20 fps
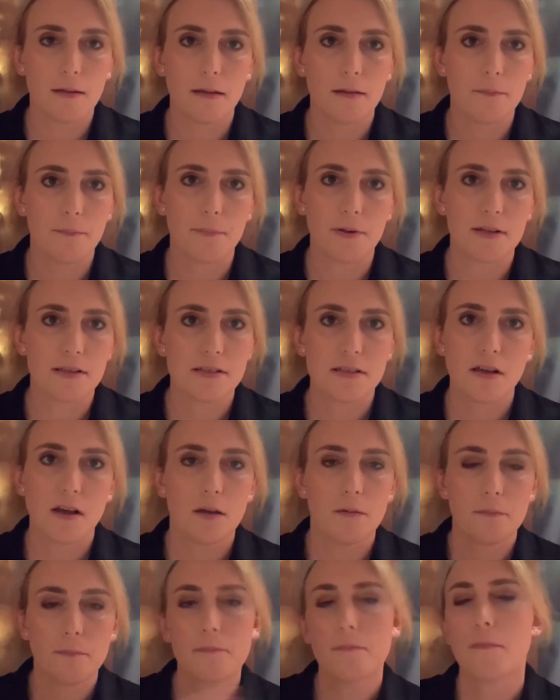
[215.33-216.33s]
the
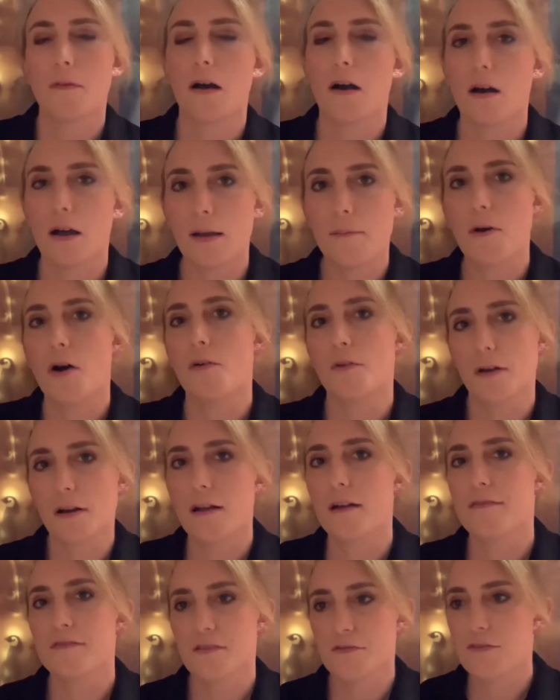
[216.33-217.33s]
time I'm old
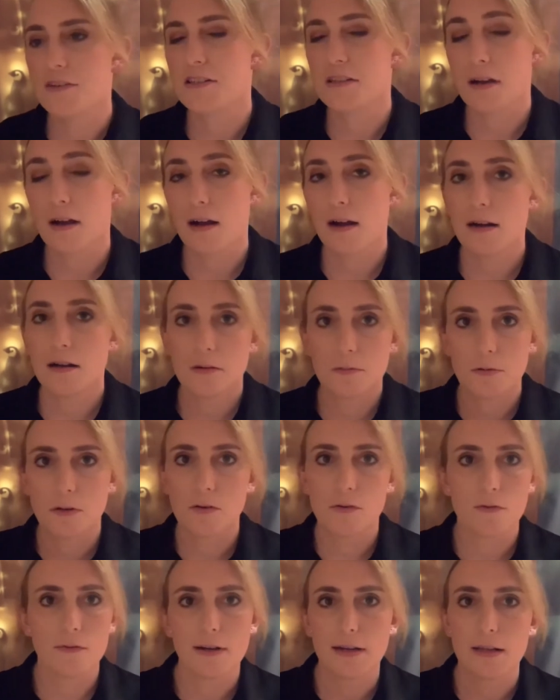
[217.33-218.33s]
enough to retire, it will
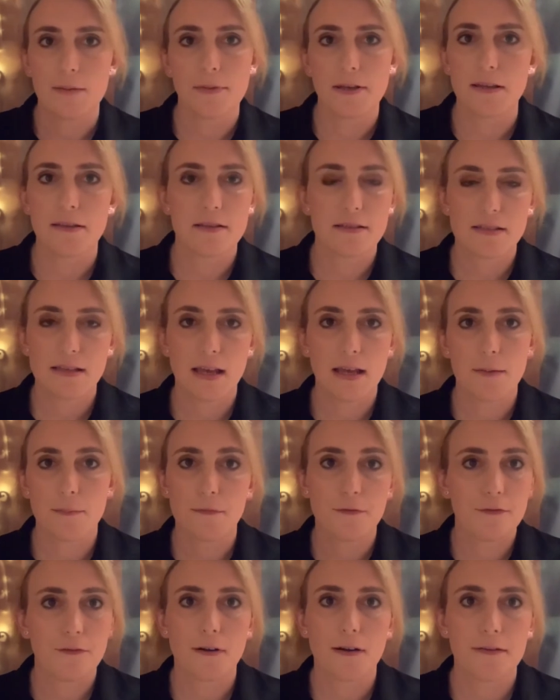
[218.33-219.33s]
already be the same
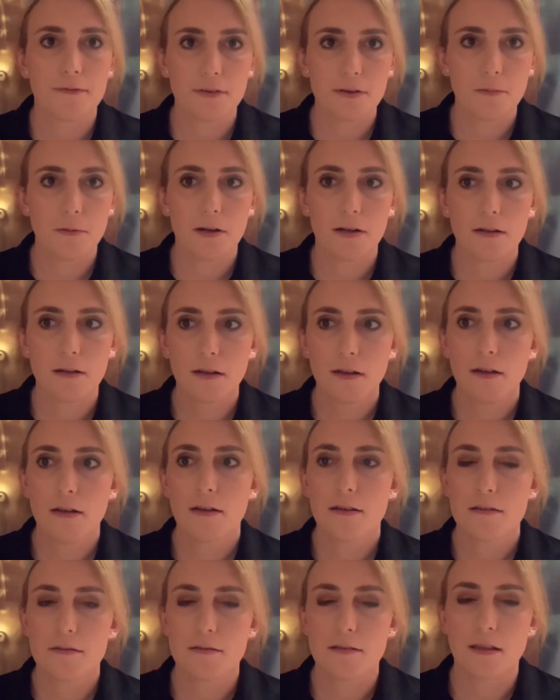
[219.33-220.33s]
for everyone,
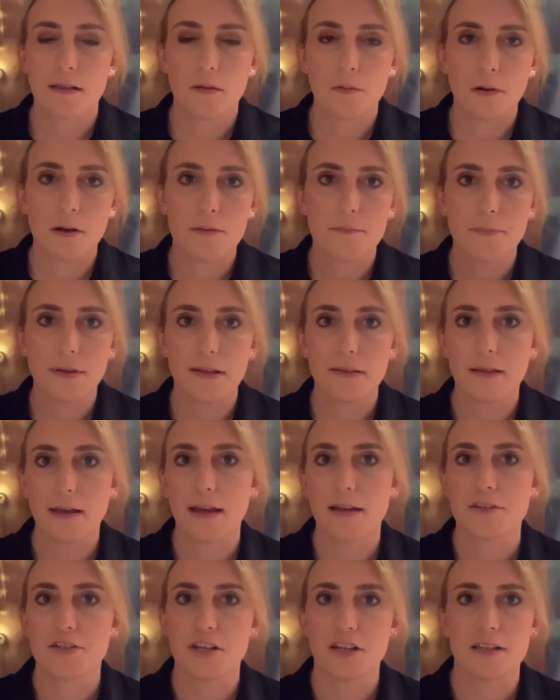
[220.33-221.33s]
so there won't be
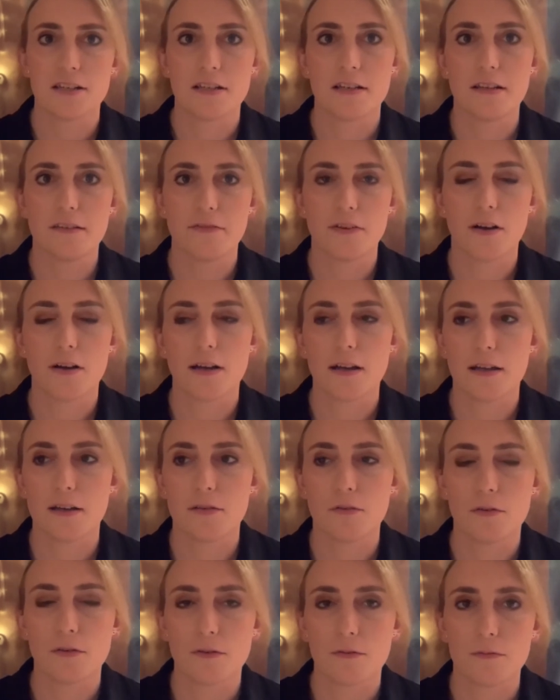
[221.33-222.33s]
that gender divide
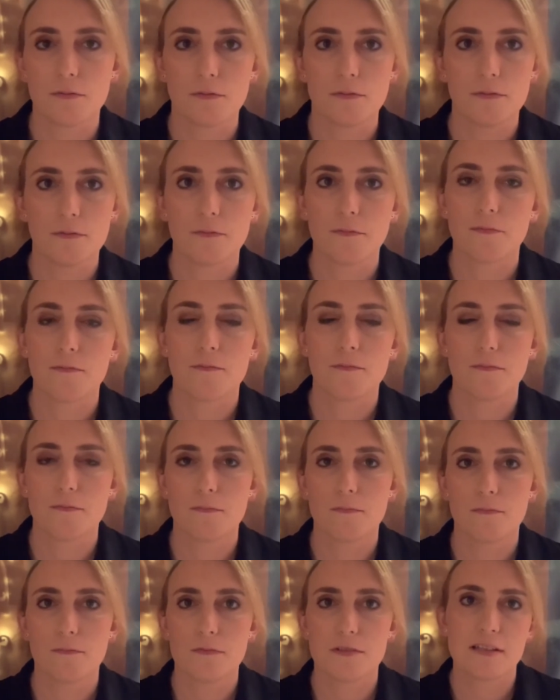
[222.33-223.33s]
or
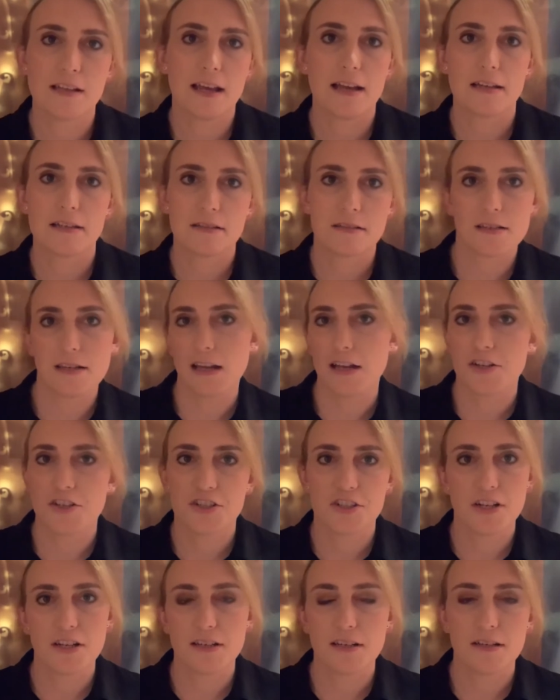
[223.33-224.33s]

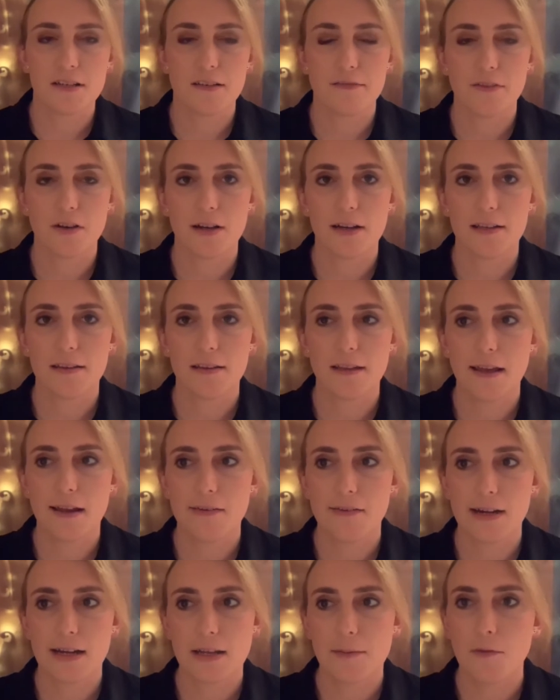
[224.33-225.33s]
sex/gender divide there
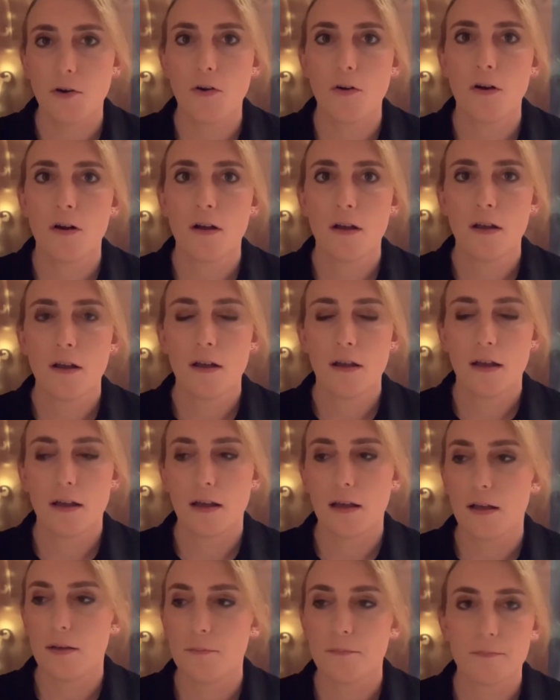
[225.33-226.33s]
anymore.
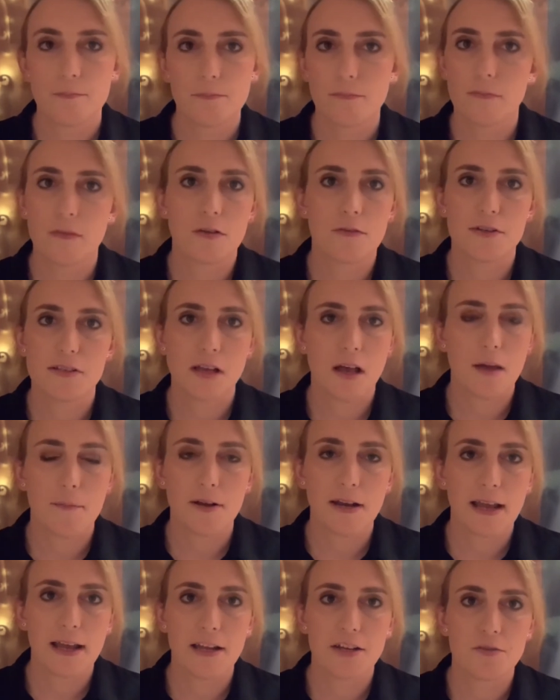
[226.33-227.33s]
The retirement
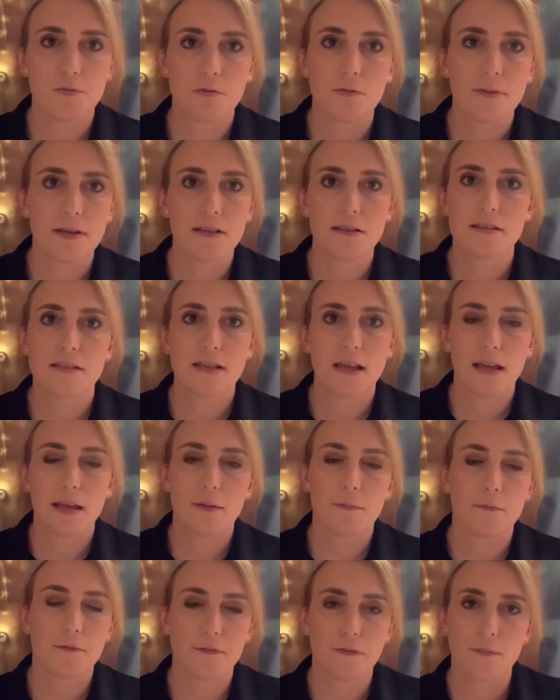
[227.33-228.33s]
age will be the
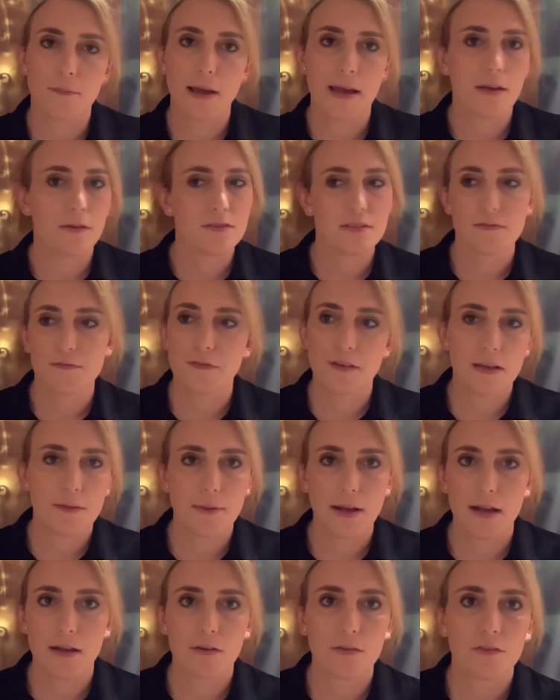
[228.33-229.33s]
same for males and
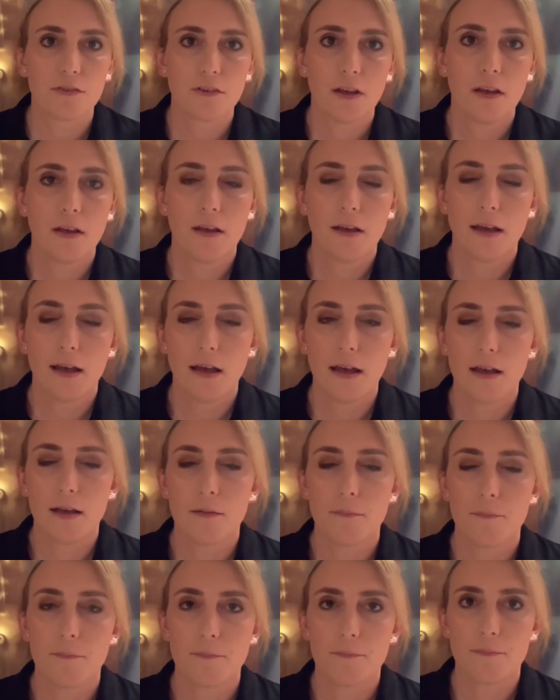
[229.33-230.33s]
females
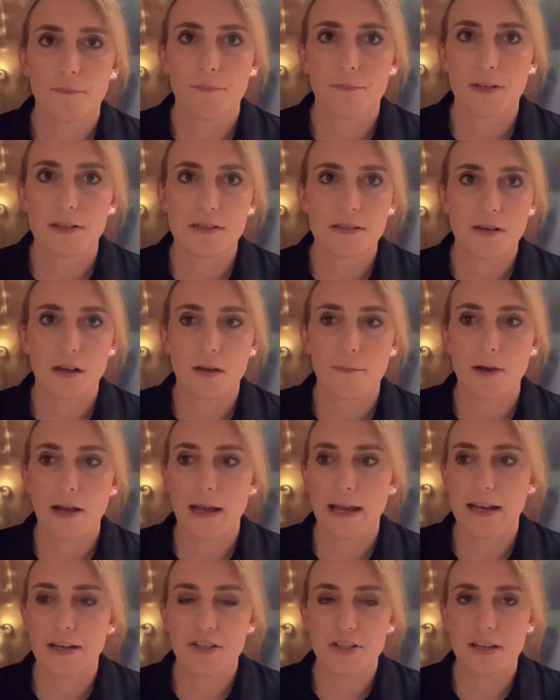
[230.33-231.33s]
by the time I
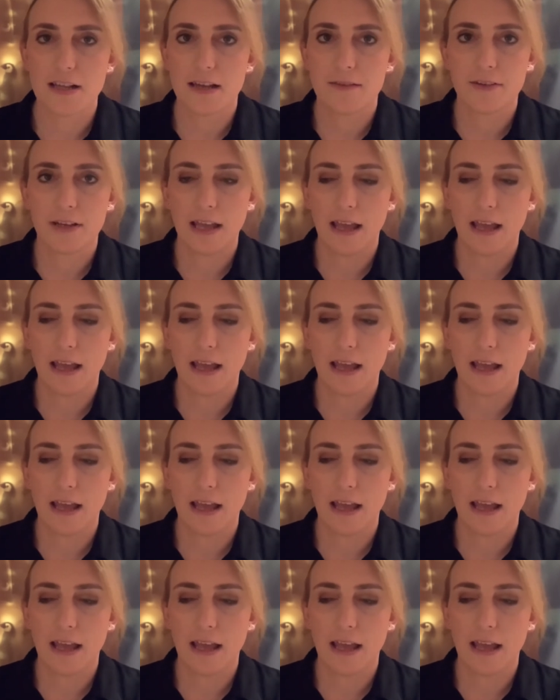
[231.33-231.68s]
actually ever get